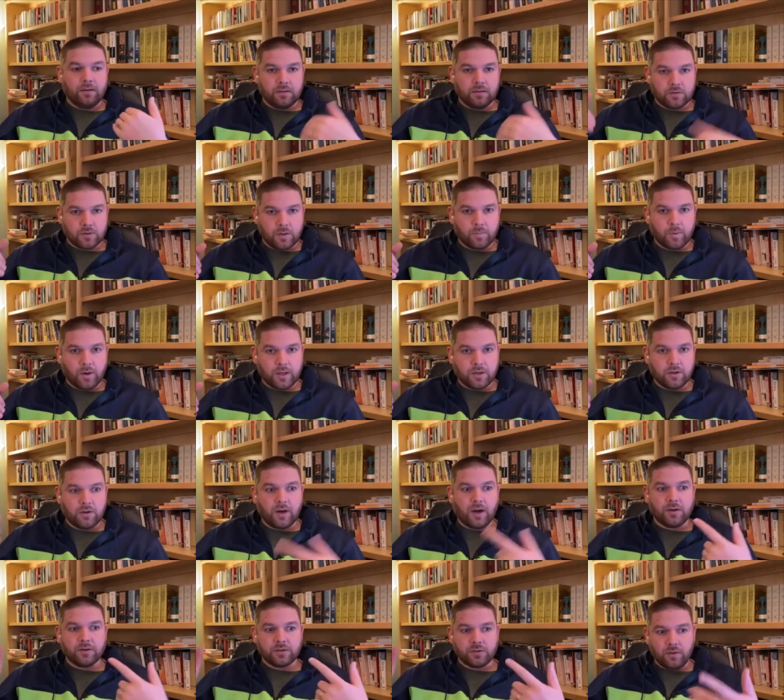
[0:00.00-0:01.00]
and try to break into
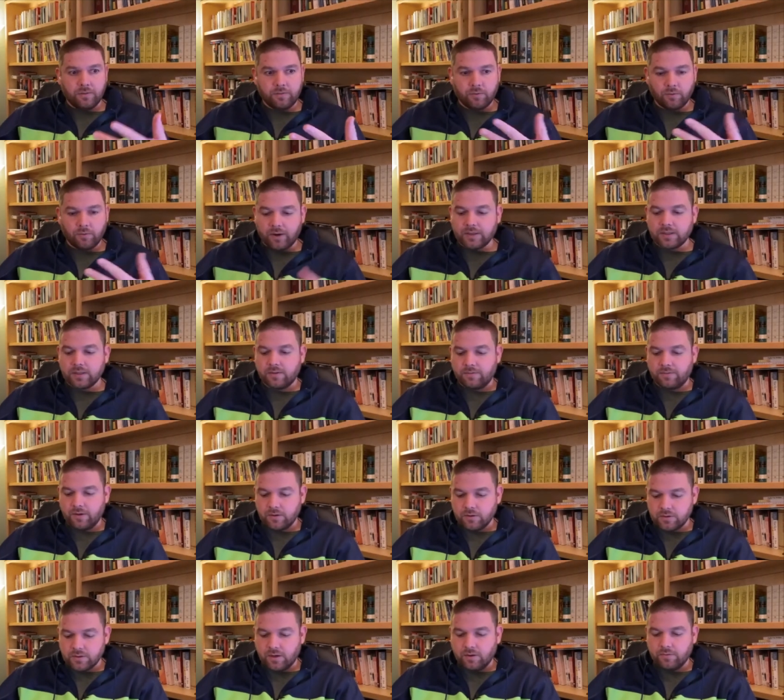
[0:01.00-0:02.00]
your house, you have the right to defend
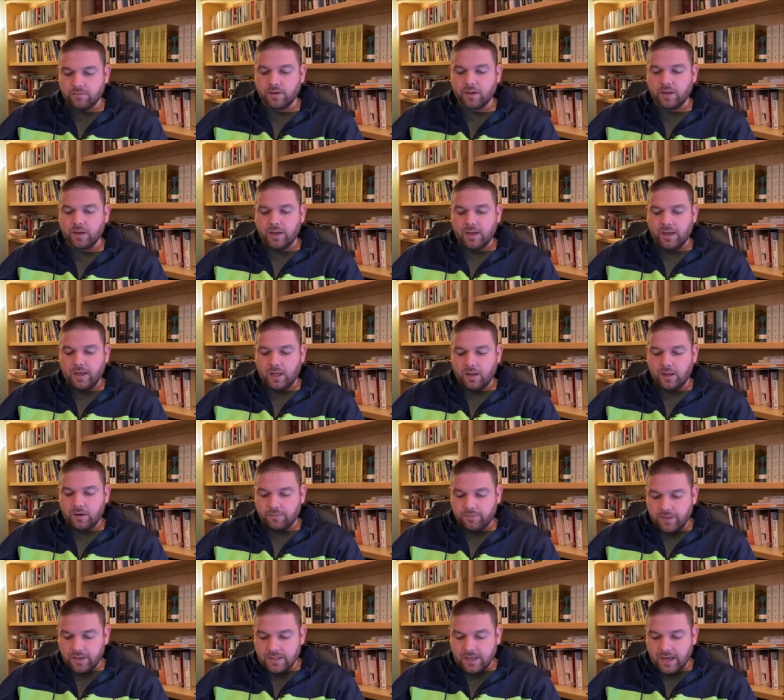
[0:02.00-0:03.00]
yourself. And
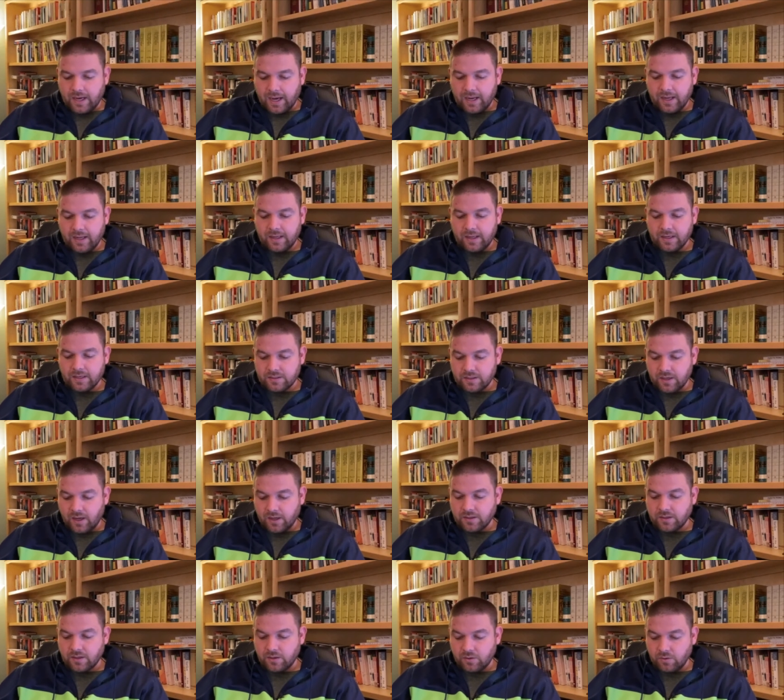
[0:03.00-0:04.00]
if they die, it is
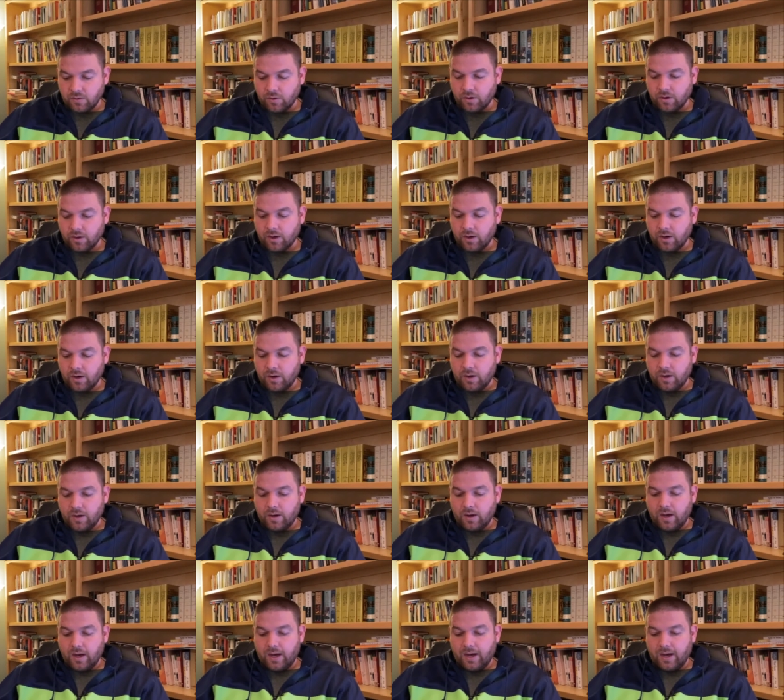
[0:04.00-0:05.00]
not your
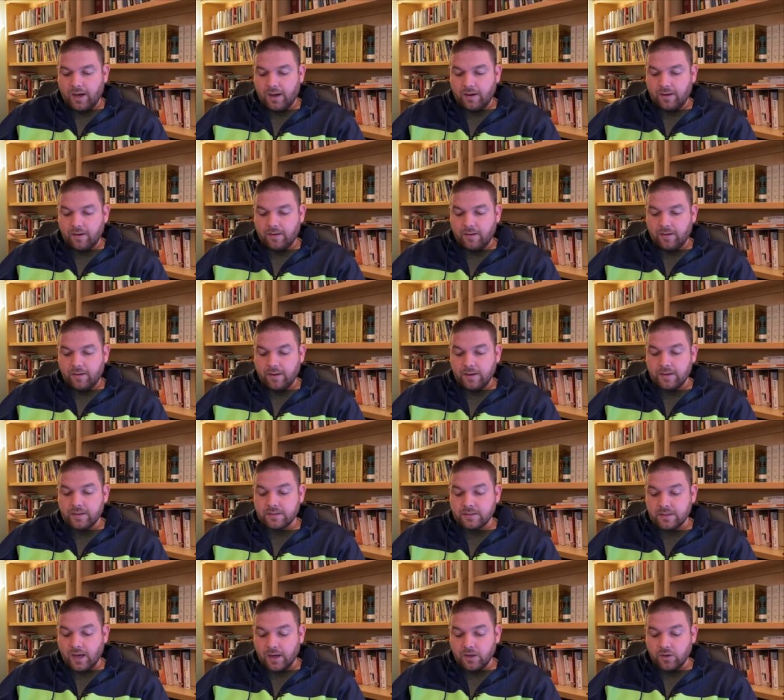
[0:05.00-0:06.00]
uh, it
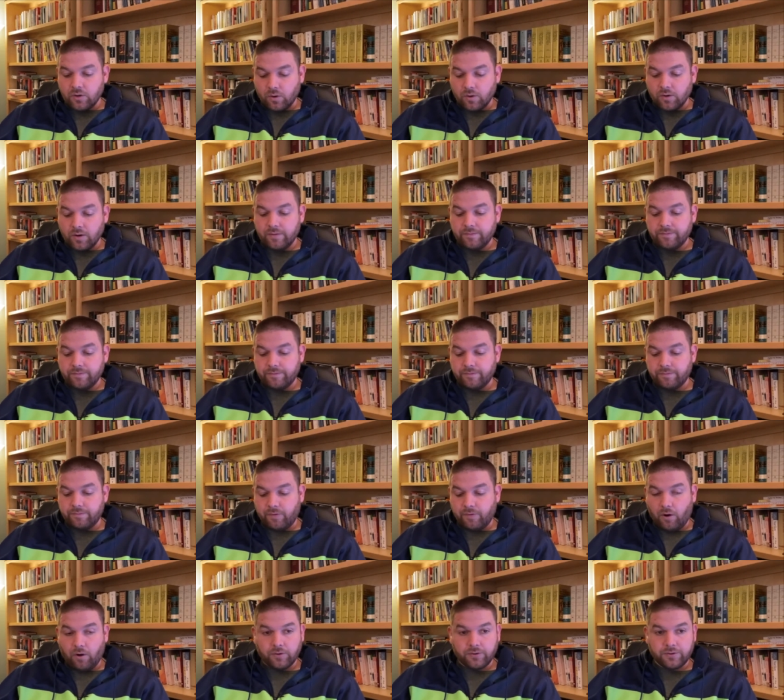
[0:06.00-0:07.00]
is not your
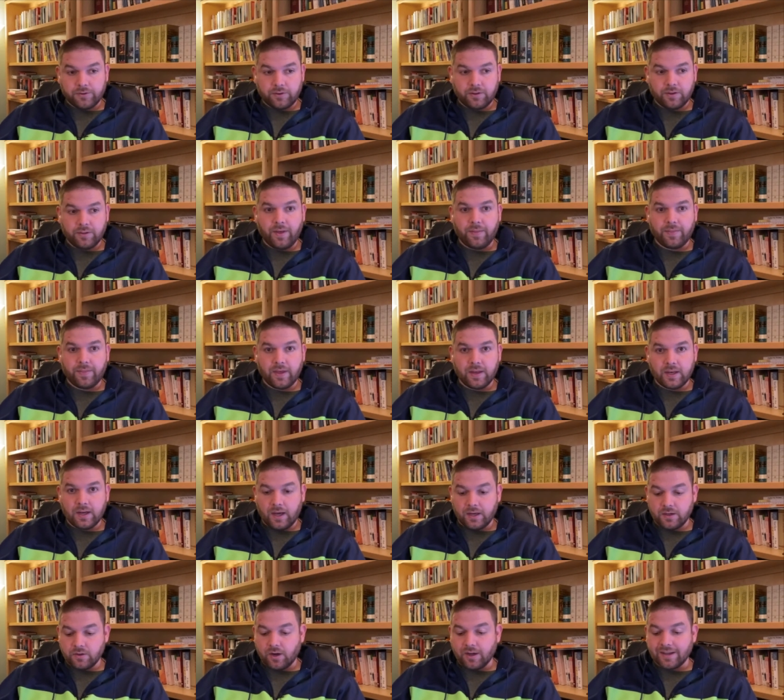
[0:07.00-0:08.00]
fault that they
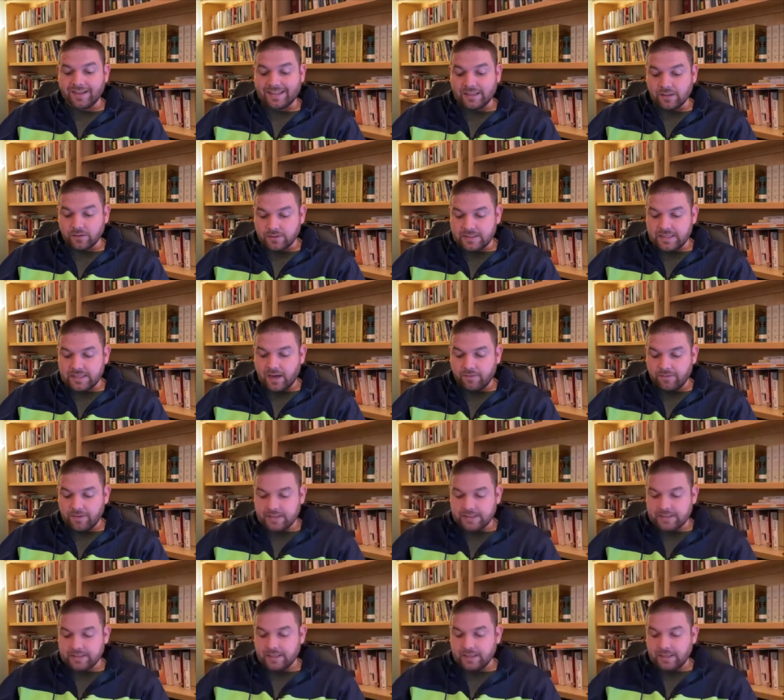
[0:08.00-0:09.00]
died. You're not guilty of
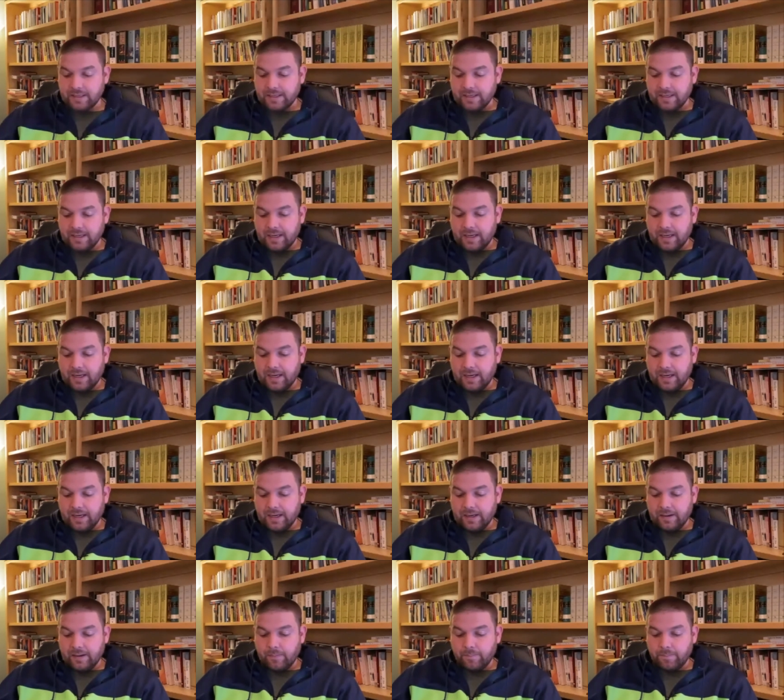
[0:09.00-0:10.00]
it.
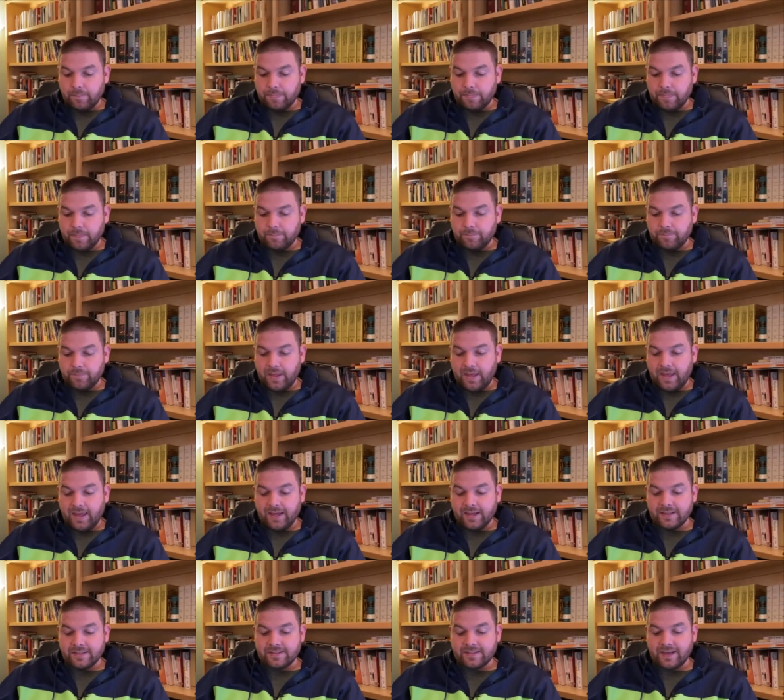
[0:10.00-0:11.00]
Um,
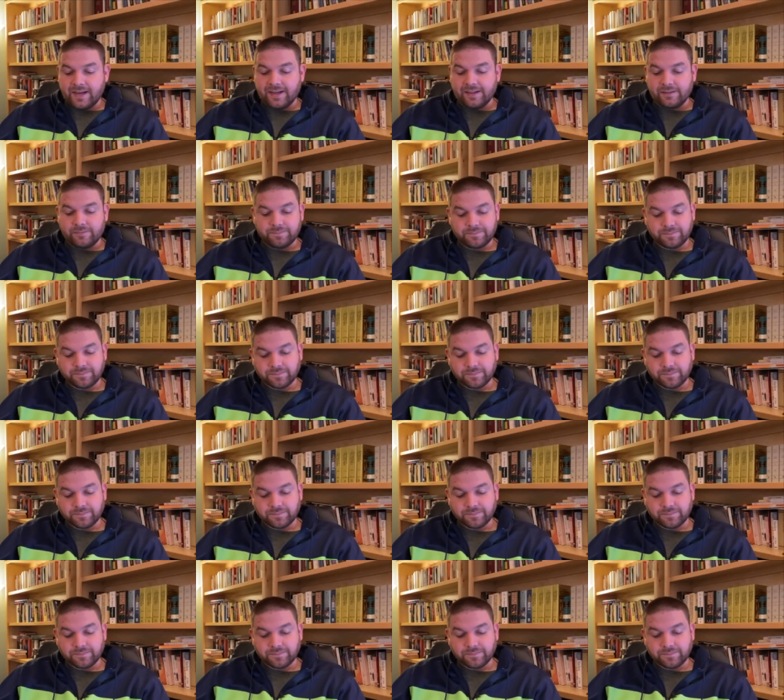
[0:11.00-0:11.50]
and uh,